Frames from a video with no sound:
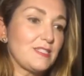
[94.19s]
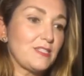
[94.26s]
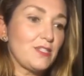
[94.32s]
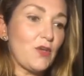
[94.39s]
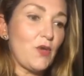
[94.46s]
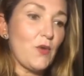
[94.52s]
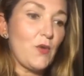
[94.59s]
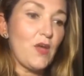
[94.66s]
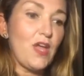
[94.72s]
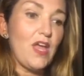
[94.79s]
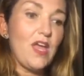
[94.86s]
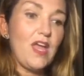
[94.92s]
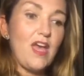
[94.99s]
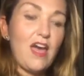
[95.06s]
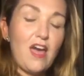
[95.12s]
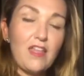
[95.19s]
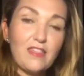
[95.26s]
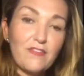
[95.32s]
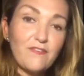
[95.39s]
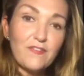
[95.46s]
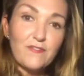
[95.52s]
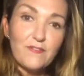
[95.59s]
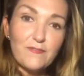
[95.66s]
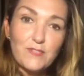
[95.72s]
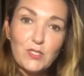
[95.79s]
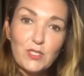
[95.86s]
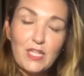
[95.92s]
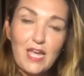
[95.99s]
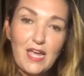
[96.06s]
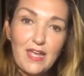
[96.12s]
So on the 5th of
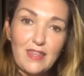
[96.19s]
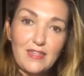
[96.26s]
July,